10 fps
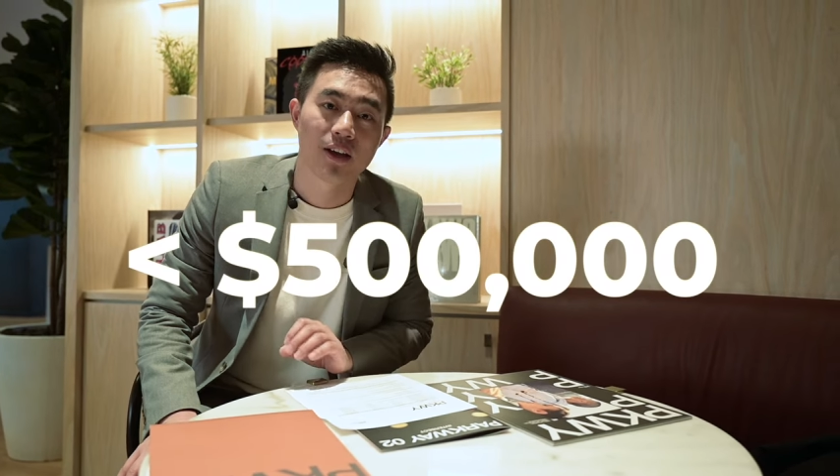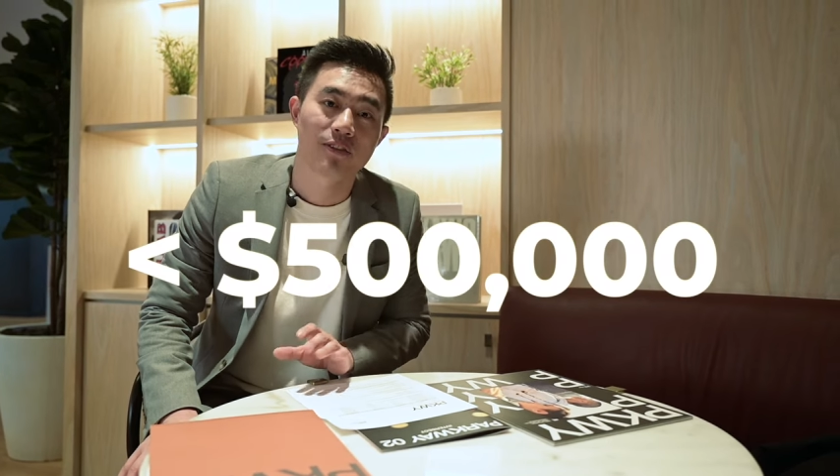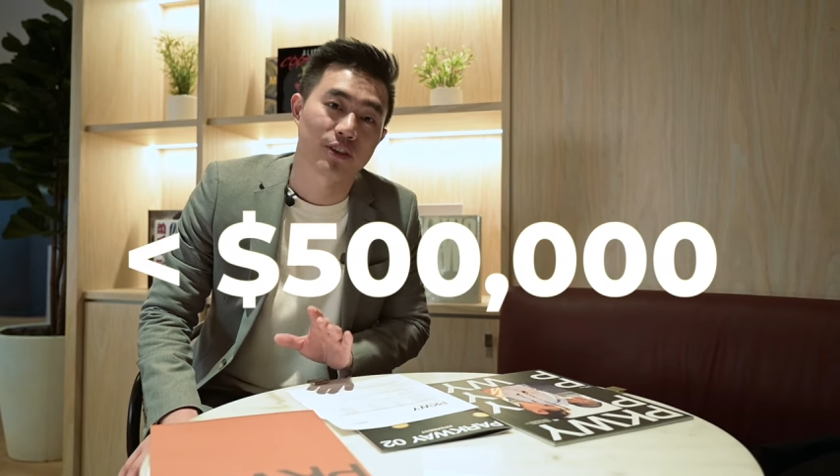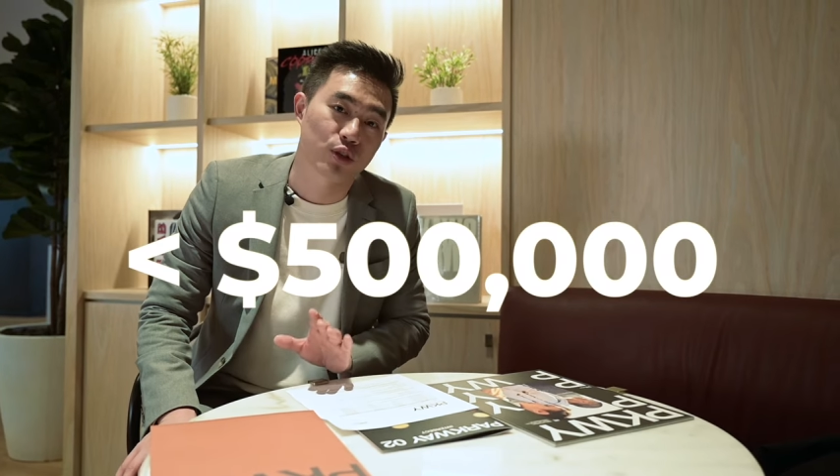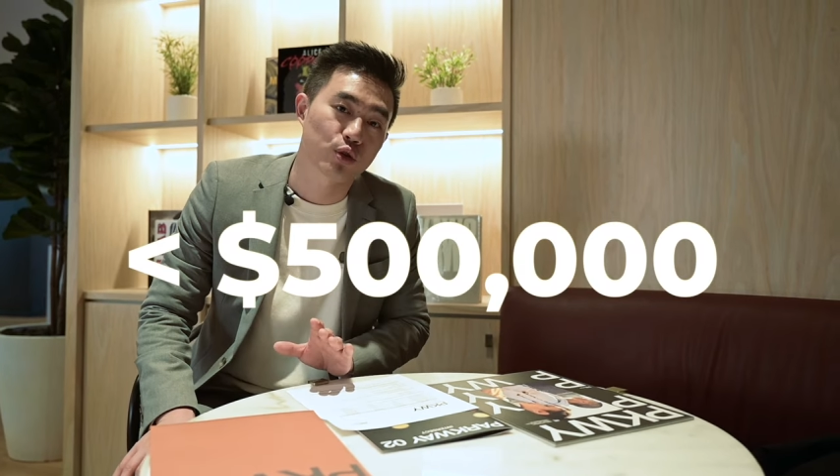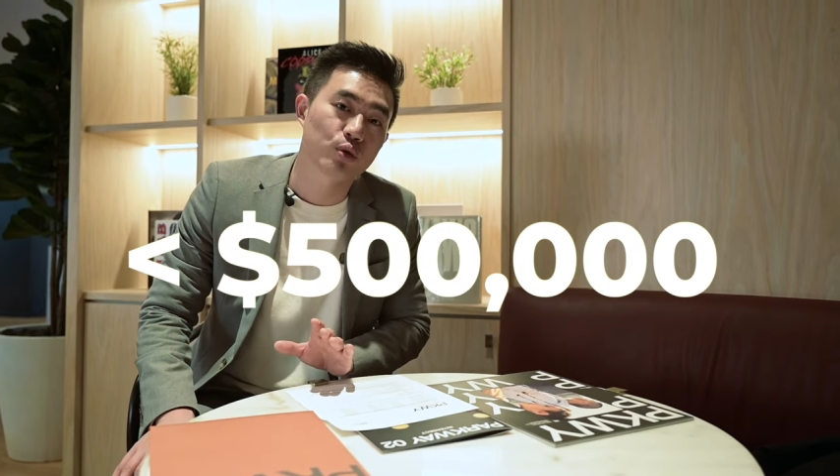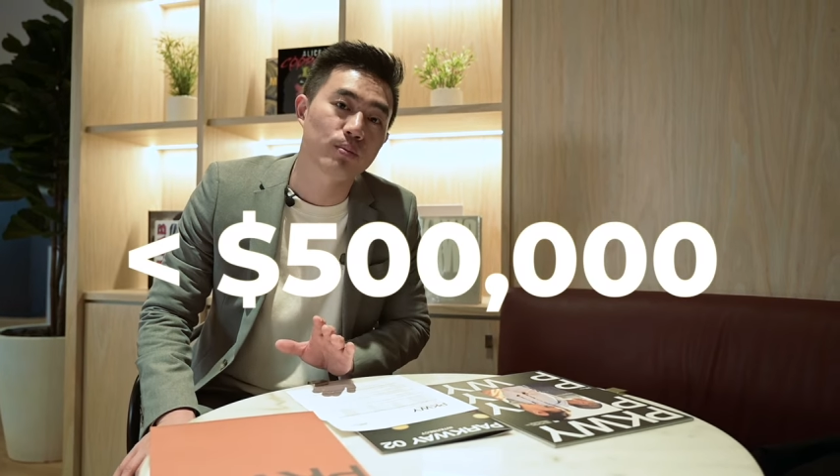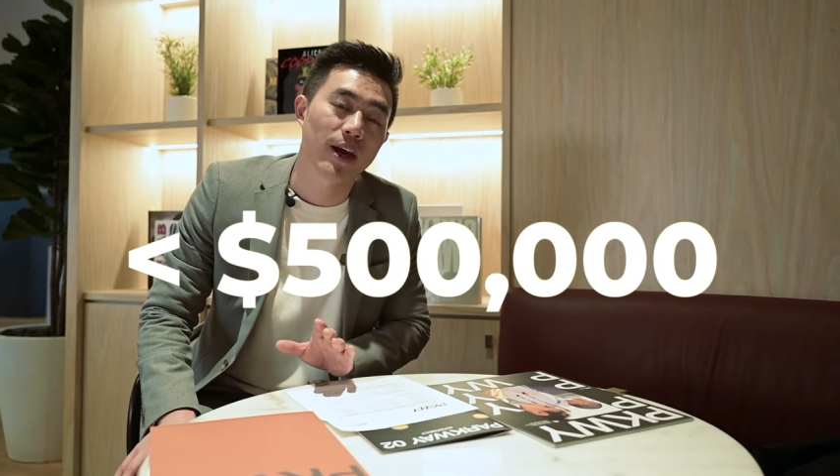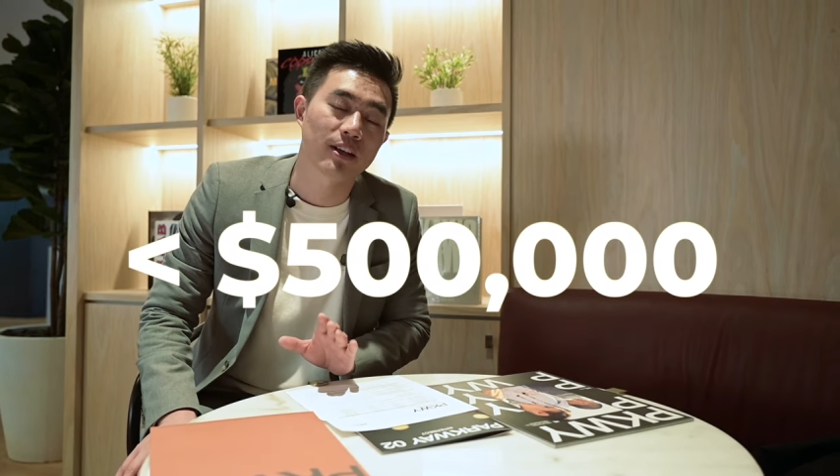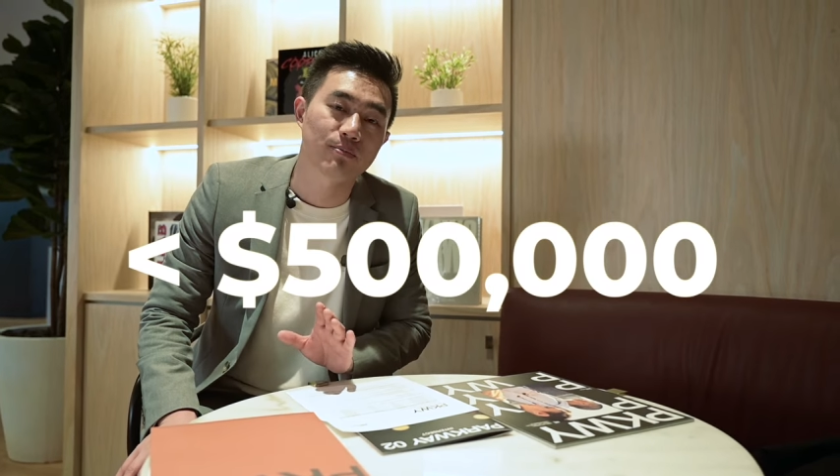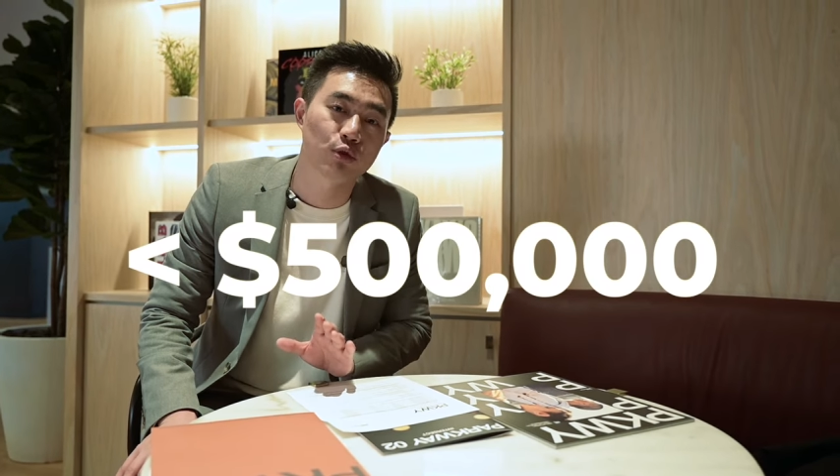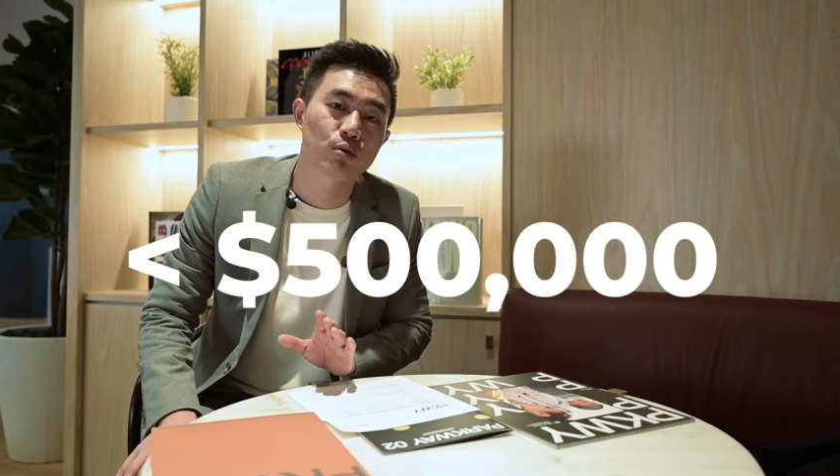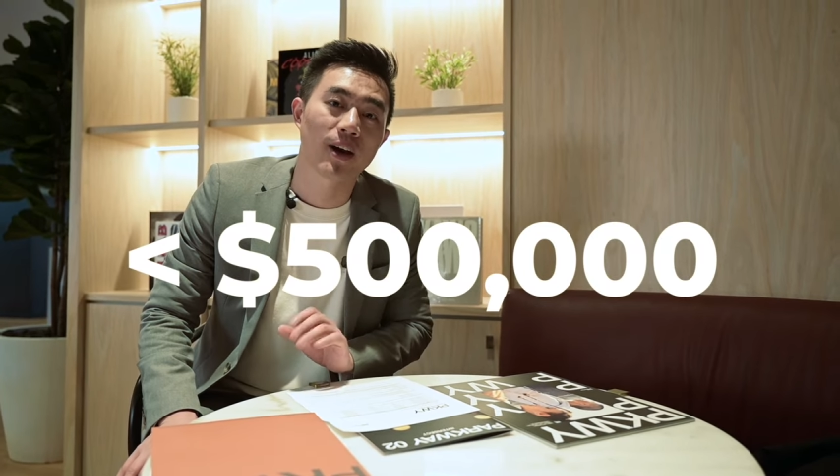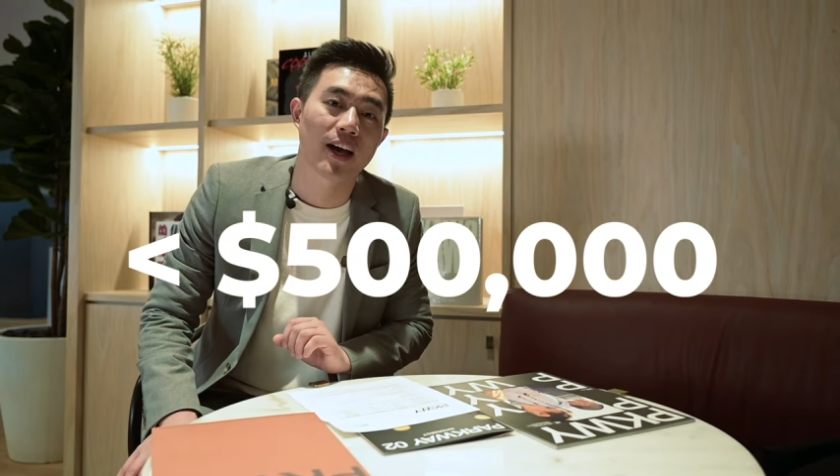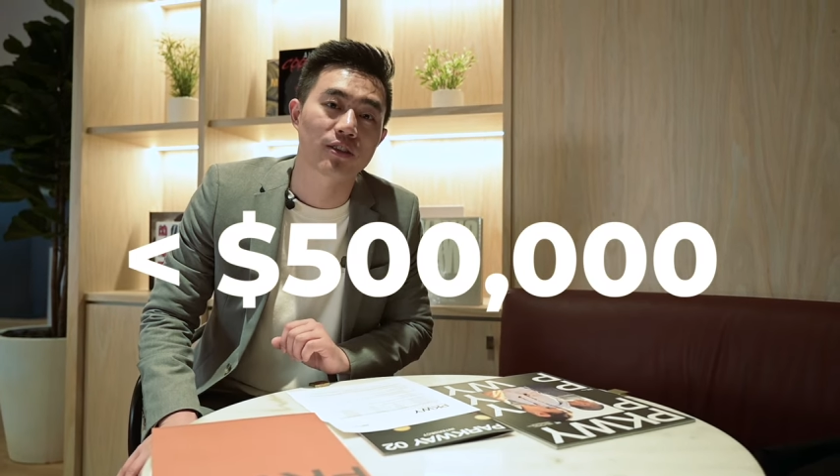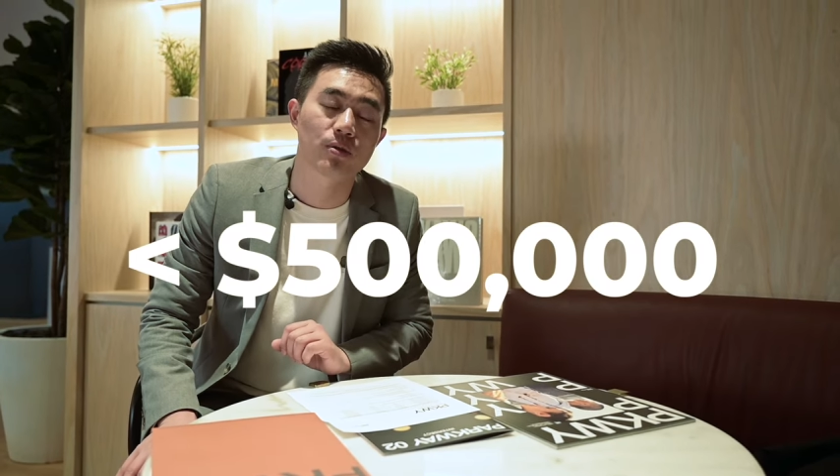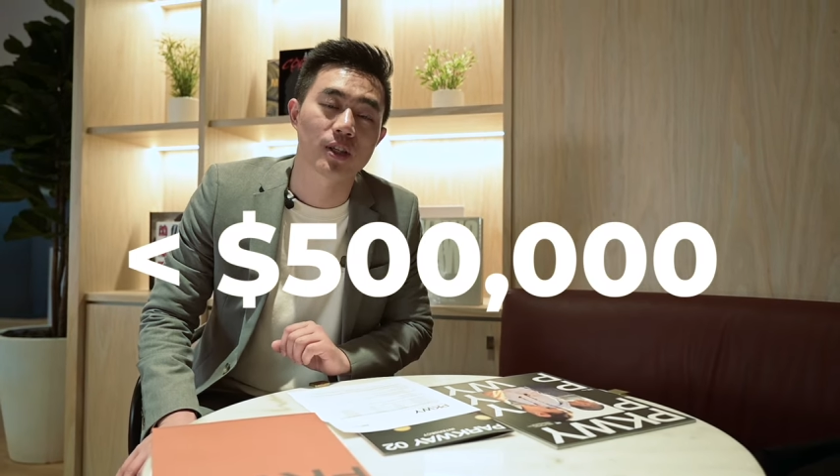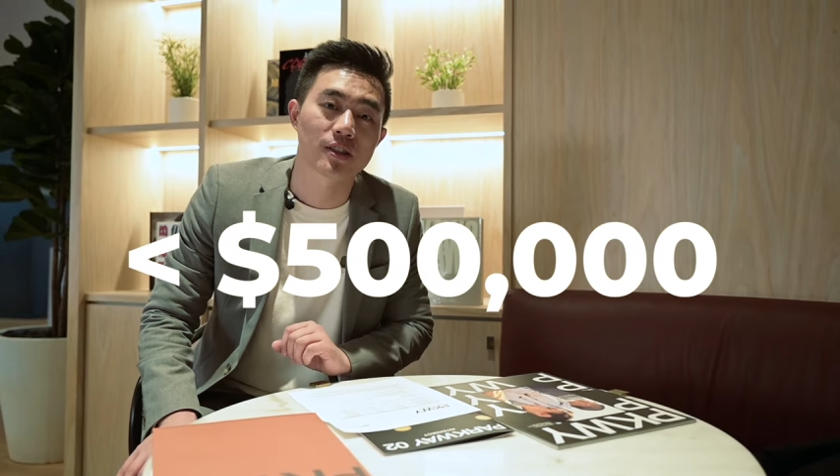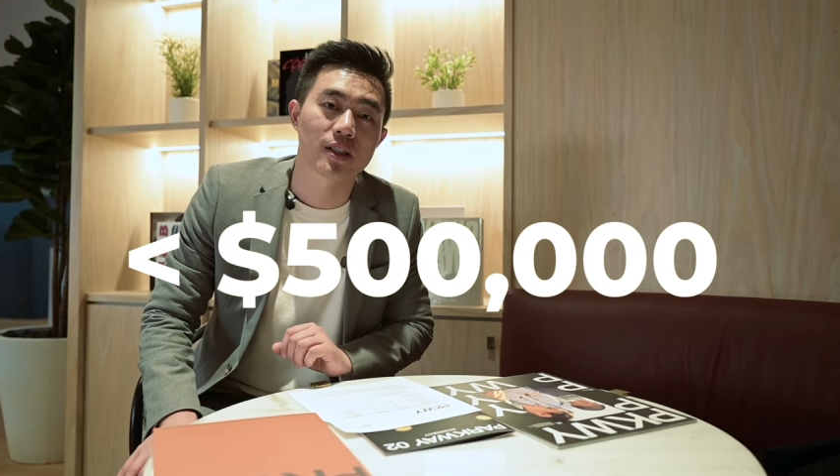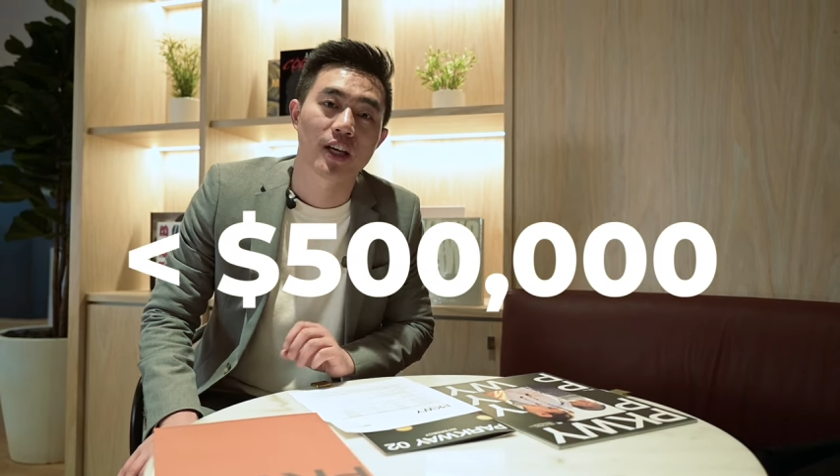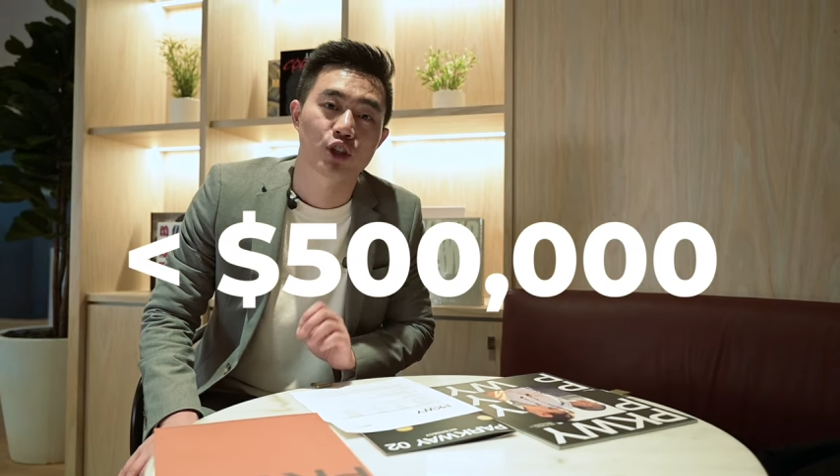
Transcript: For the 2-bath units,